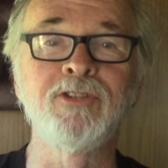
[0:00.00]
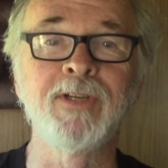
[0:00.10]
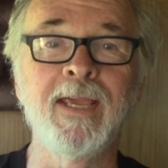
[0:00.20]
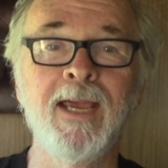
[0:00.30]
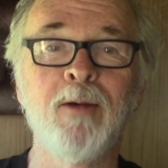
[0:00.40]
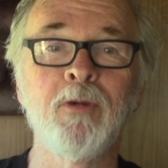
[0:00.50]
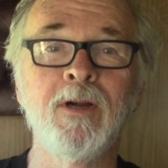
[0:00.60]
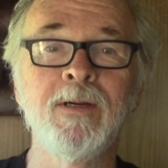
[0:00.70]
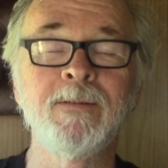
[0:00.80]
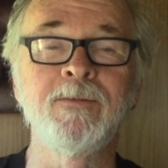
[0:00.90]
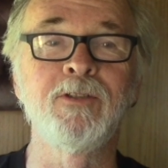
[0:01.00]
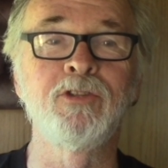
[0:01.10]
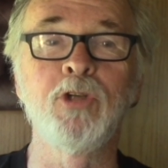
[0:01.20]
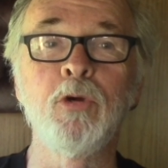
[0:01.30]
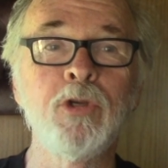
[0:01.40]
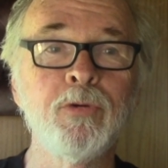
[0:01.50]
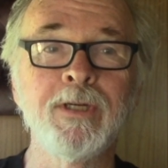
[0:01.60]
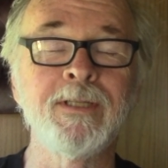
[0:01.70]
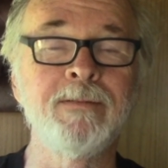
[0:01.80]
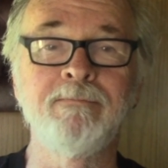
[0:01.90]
the camera to show you it